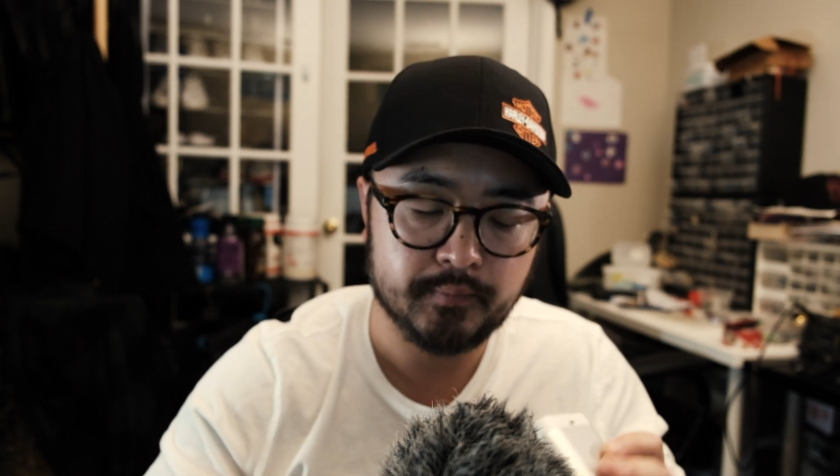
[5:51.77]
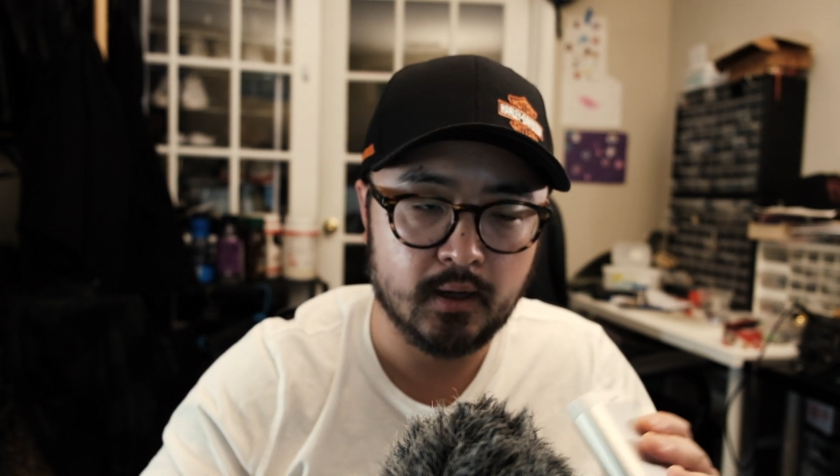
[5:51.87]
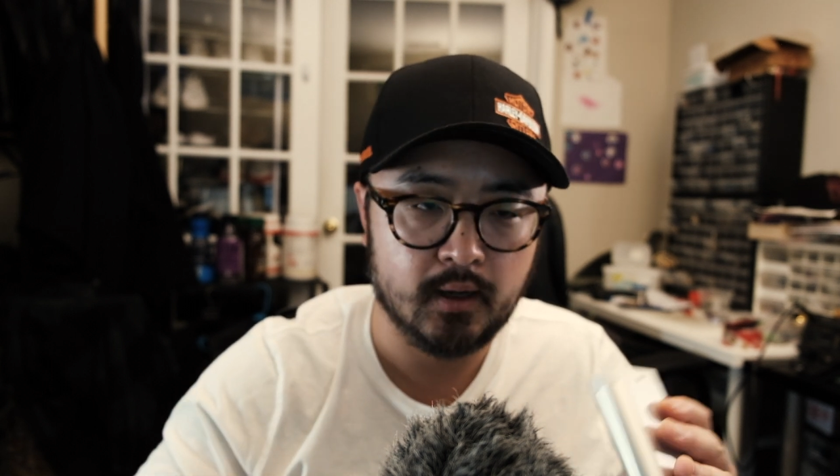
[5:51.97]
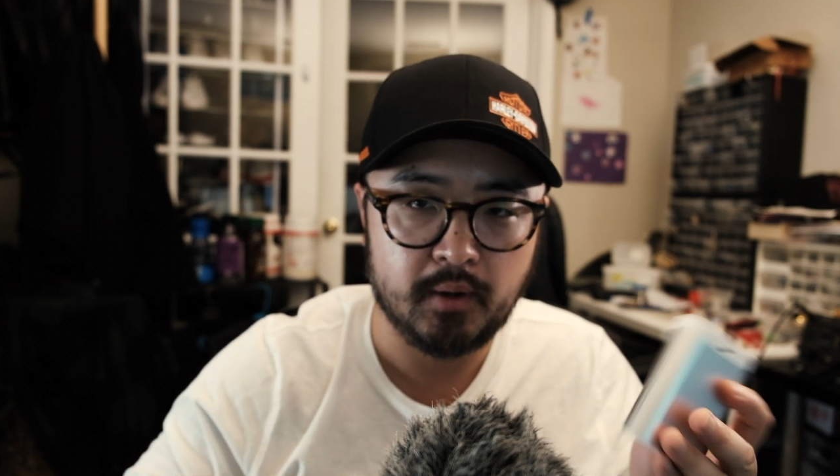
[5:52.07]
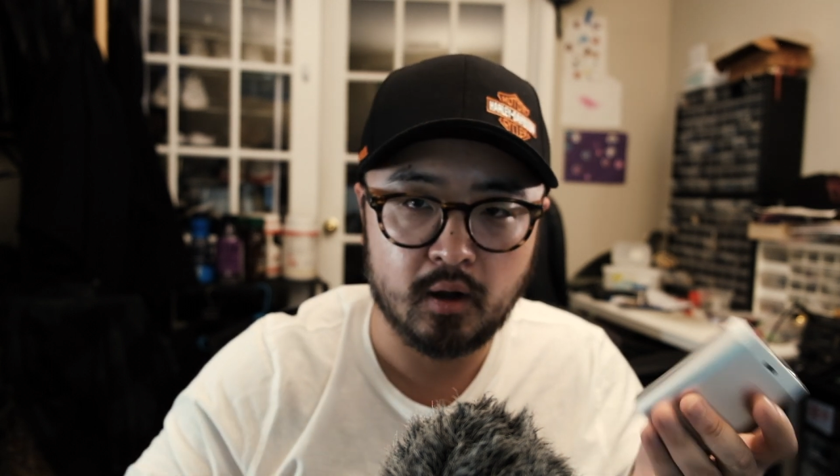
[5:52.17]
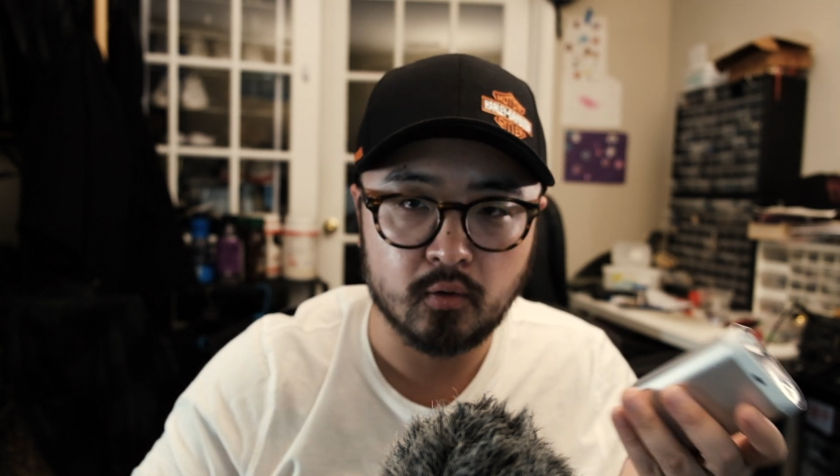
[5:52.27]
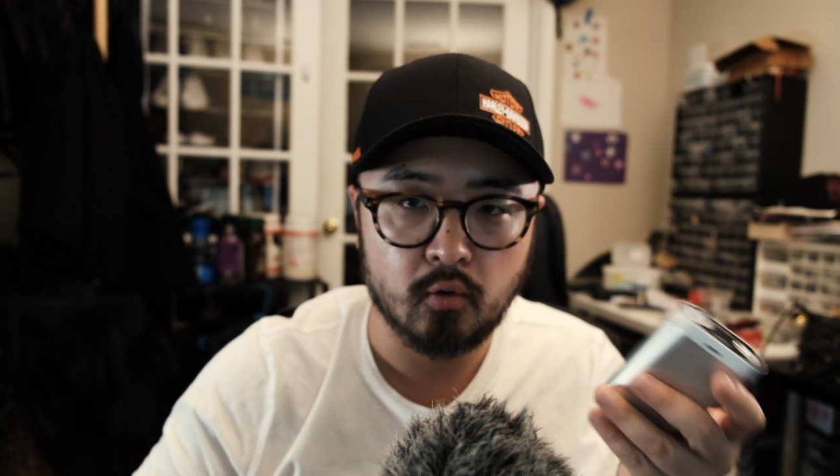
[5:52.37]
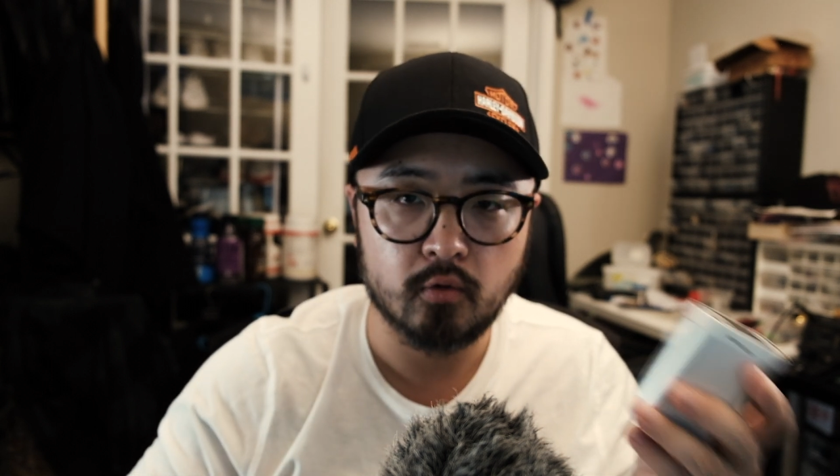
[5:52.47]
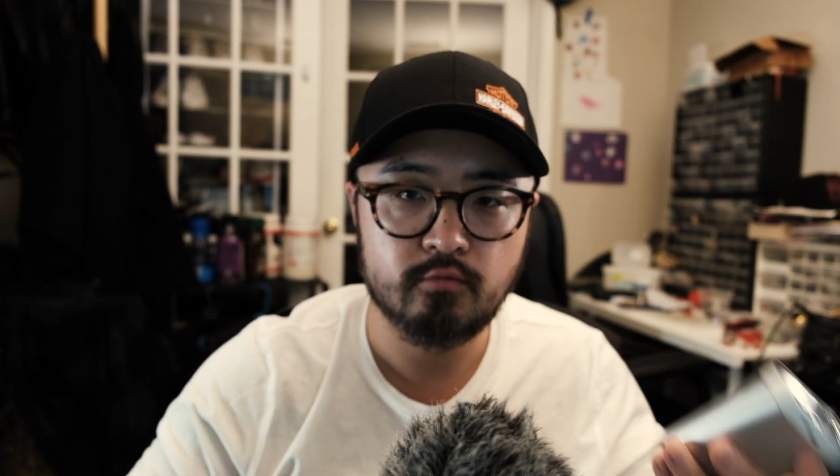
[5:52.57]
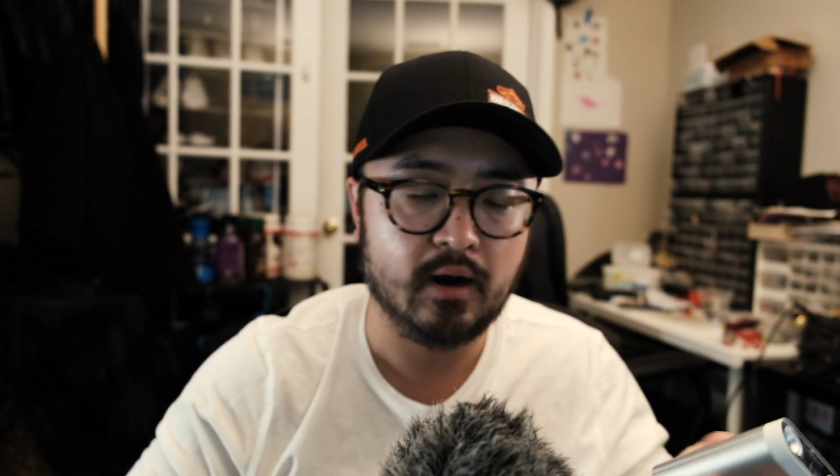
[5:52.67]
on
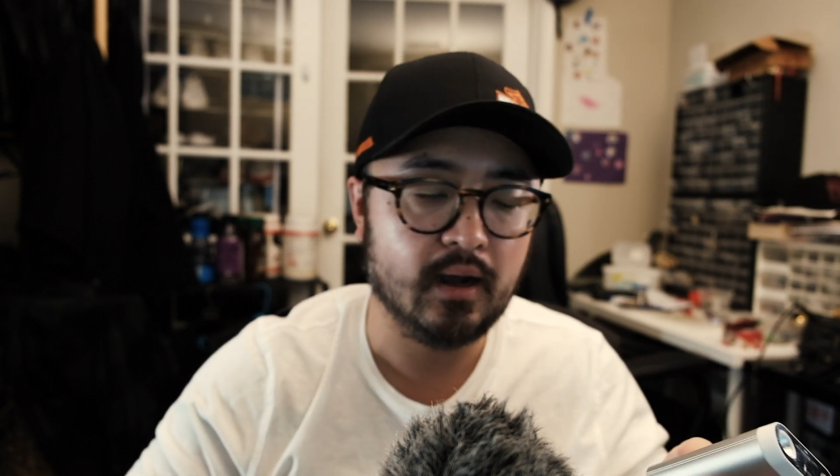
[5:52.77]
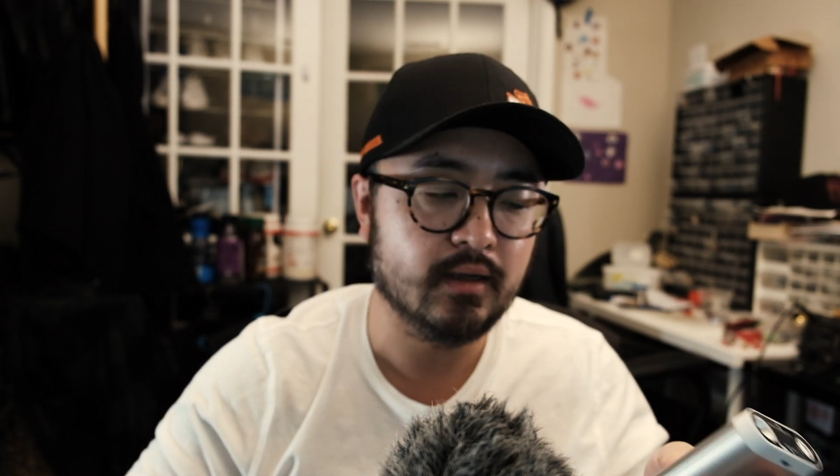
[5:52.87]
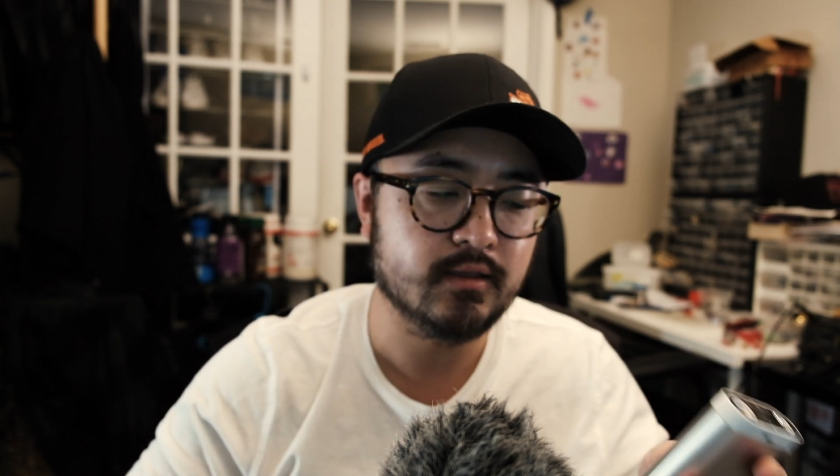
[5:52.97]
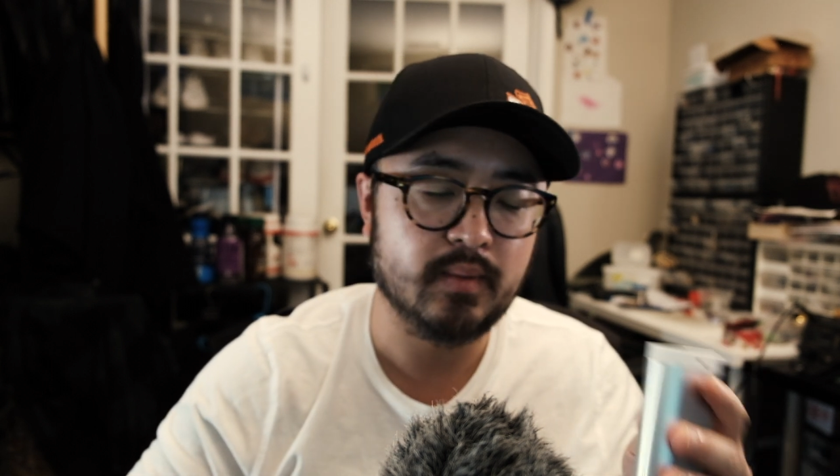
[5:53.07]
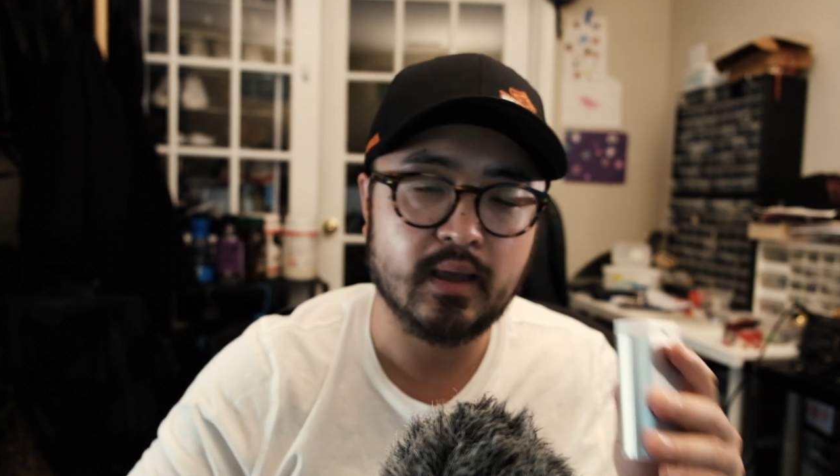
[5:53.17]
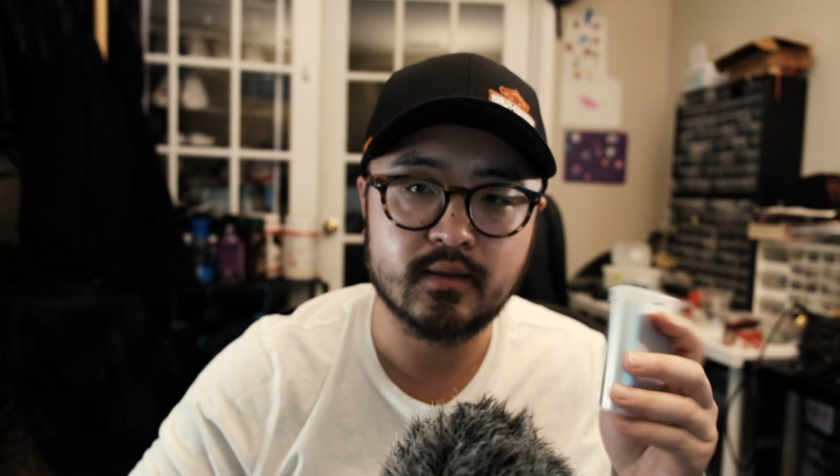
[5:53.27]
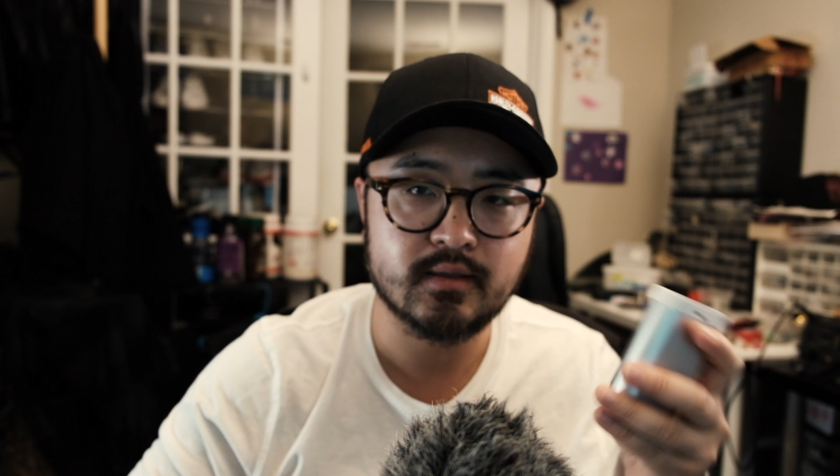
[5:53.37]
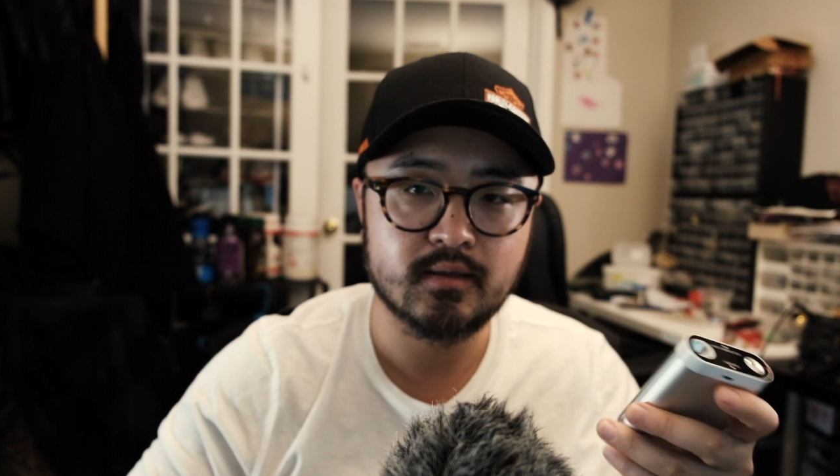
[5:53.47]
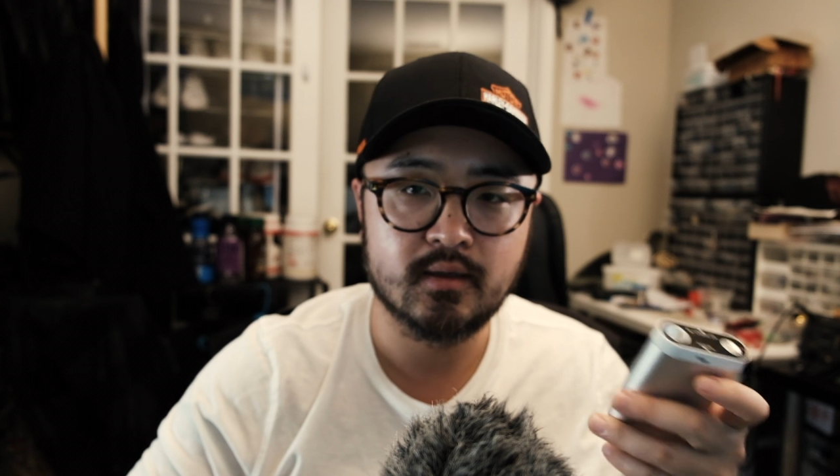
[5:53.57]
cold rides. Man, this